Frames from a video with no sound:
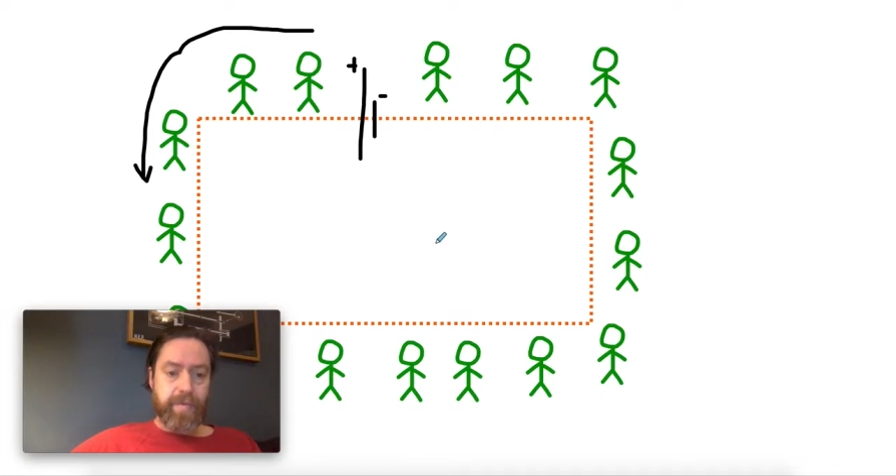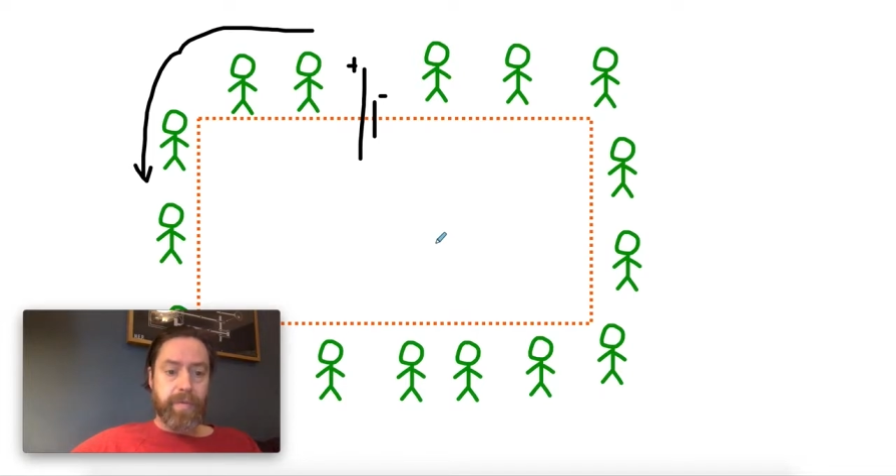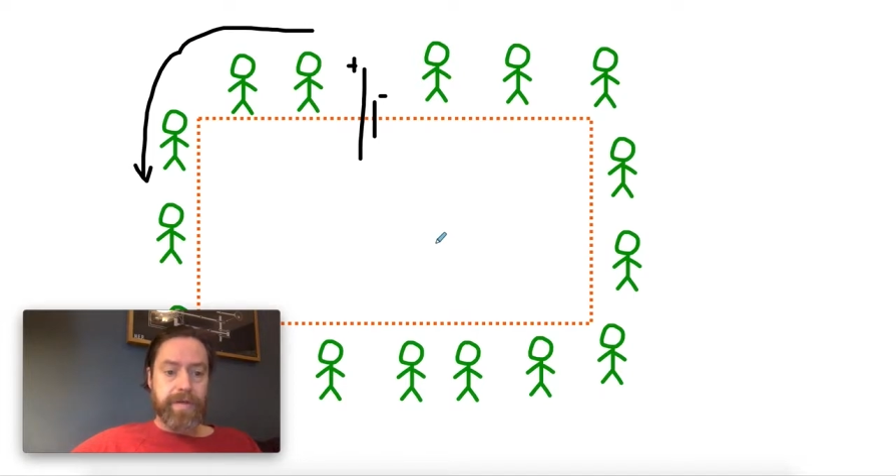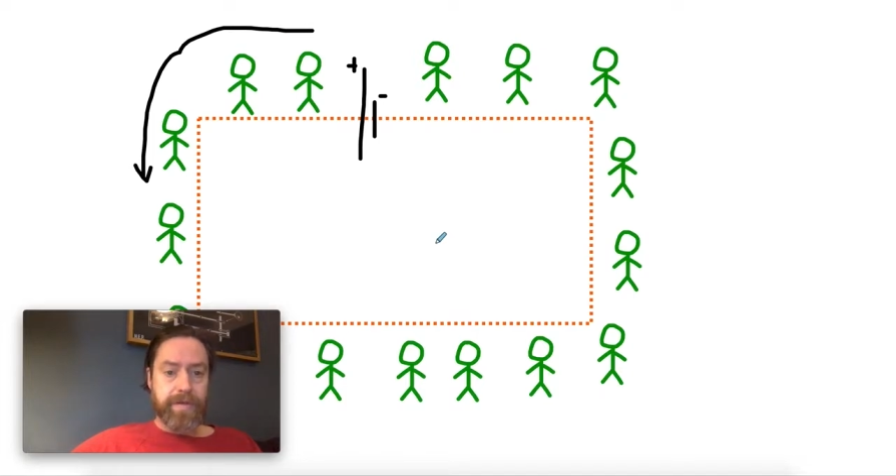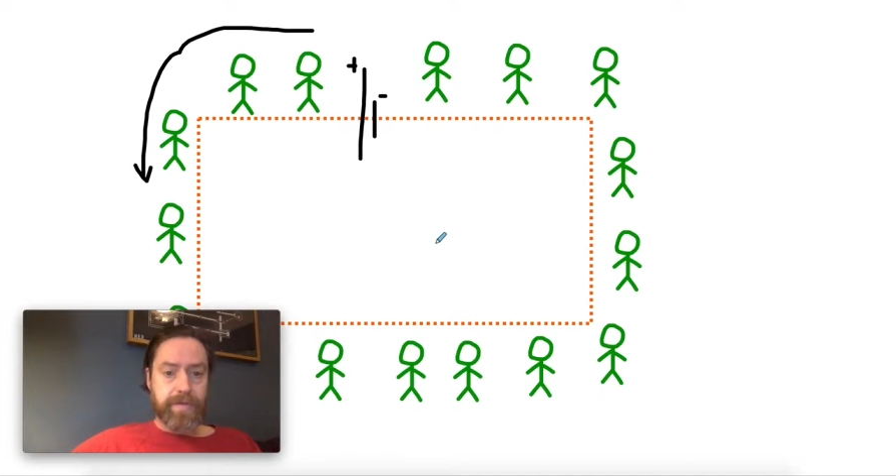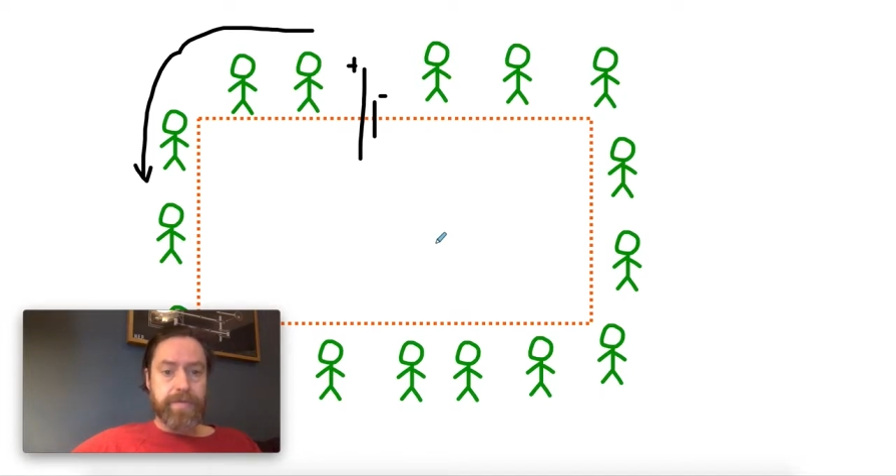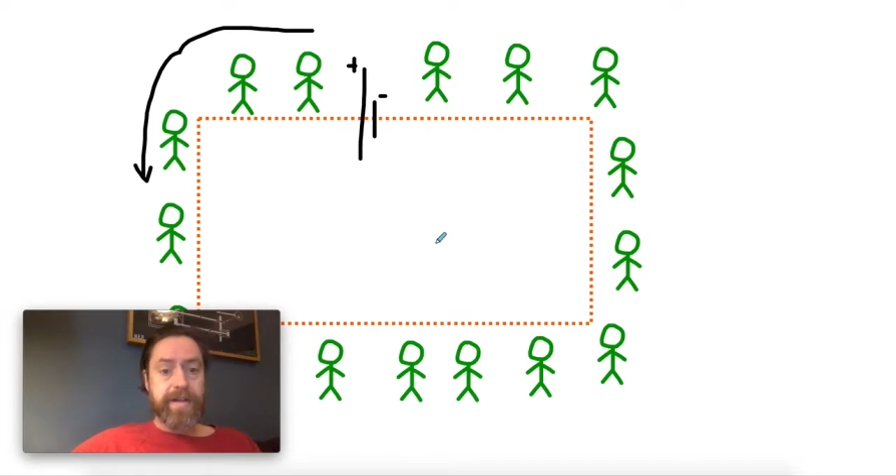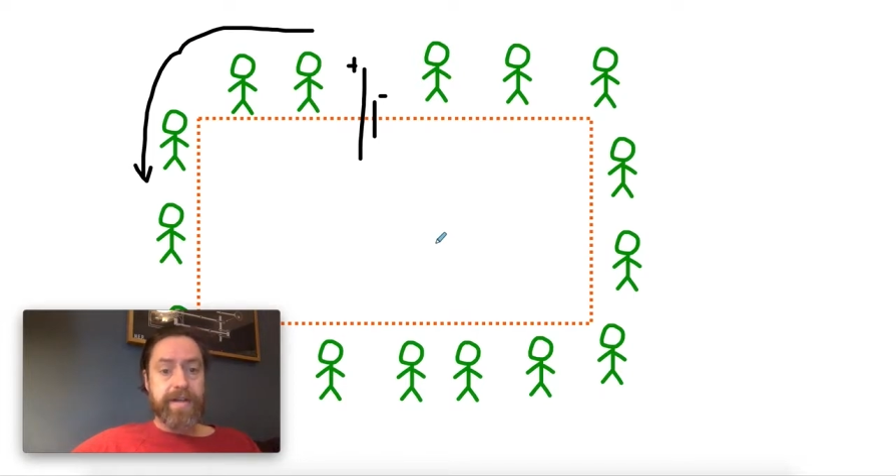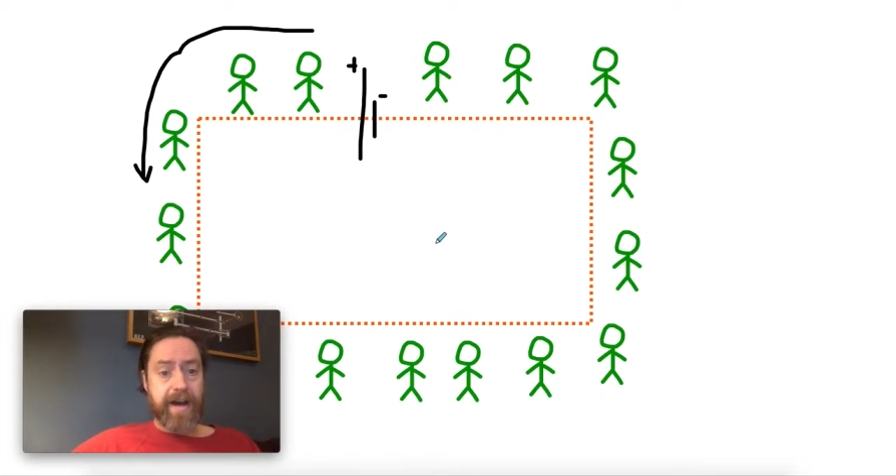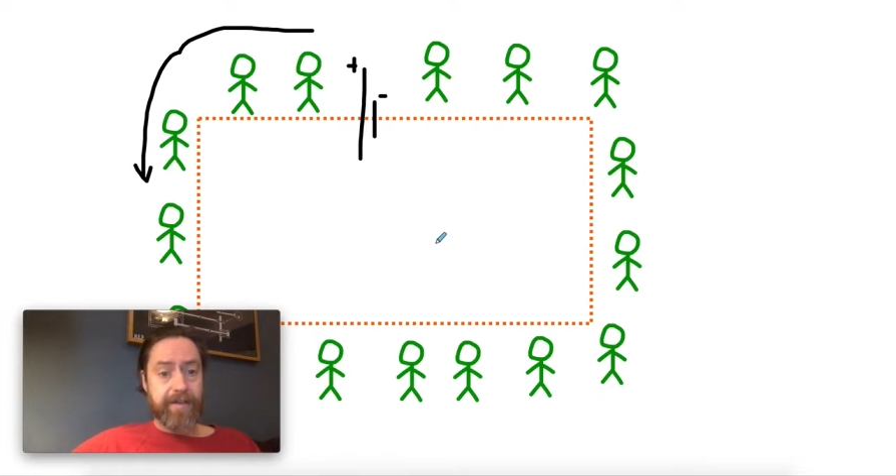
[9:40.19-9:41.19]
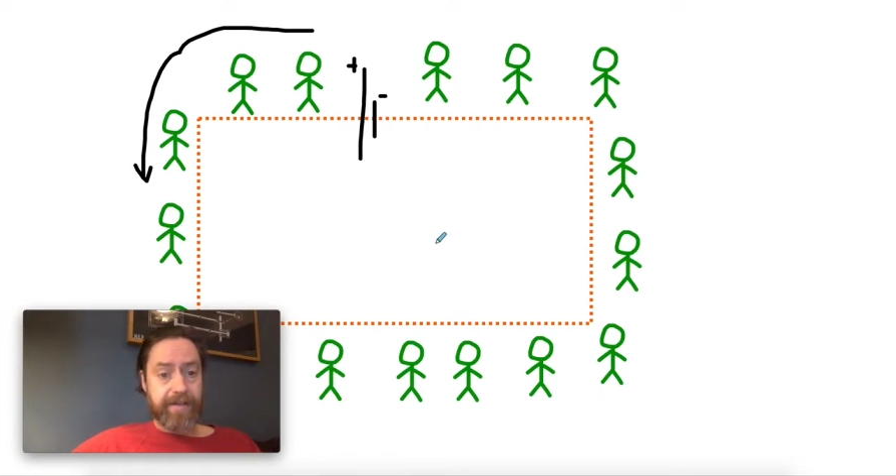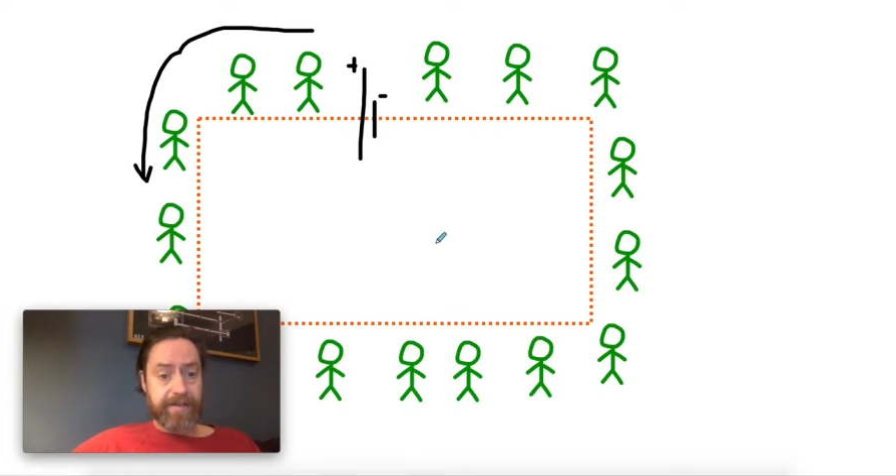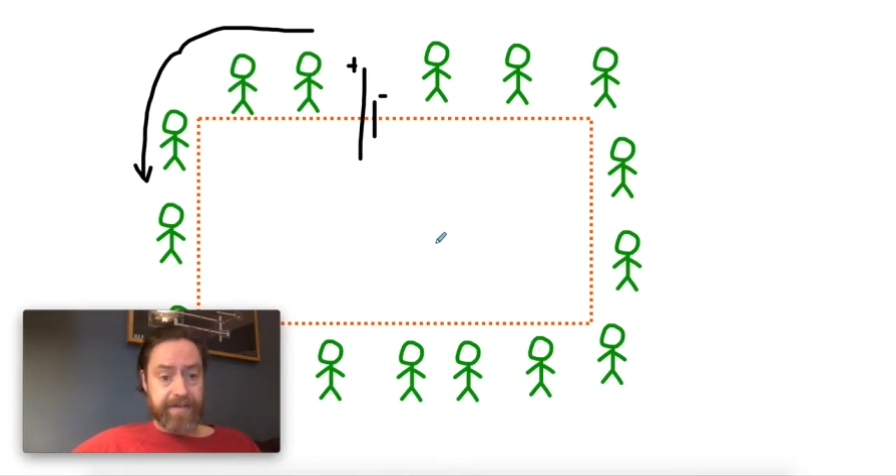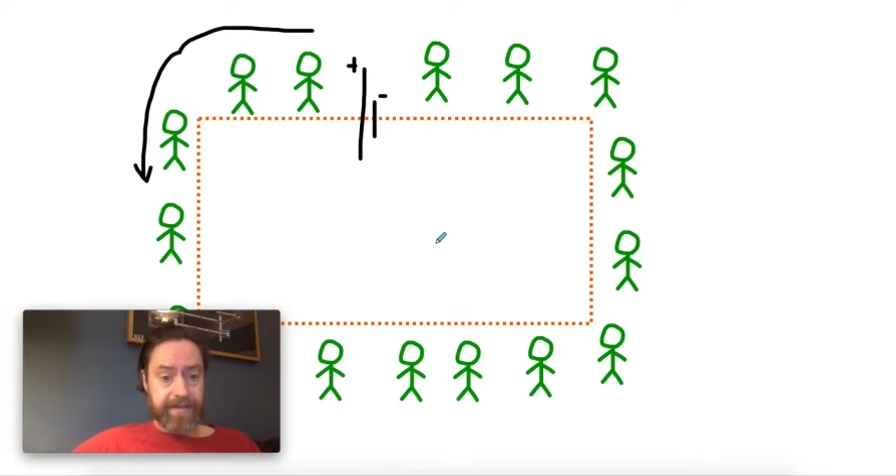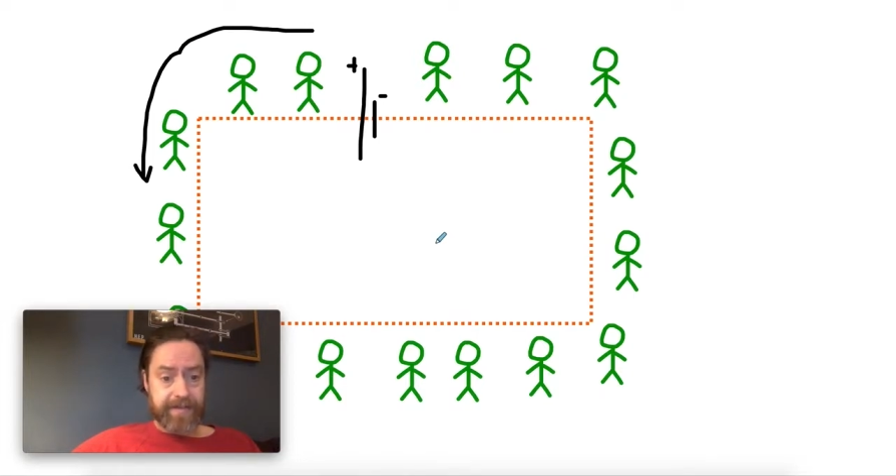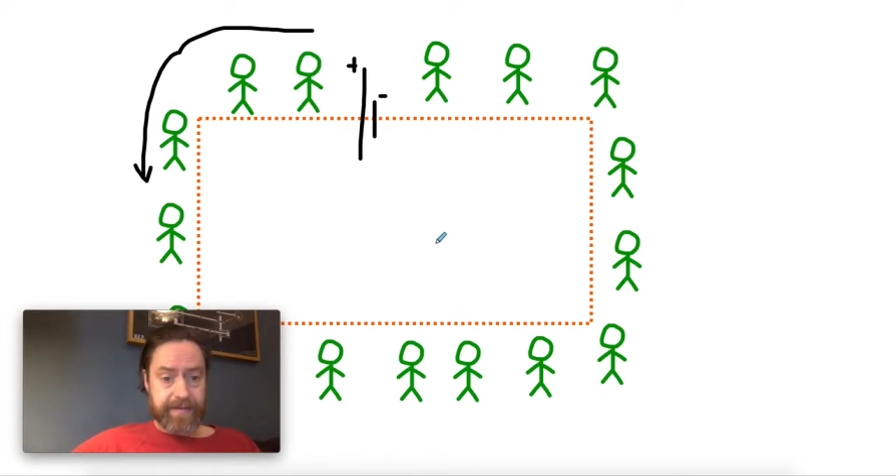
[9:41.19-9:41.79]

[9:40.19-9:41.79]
we call current.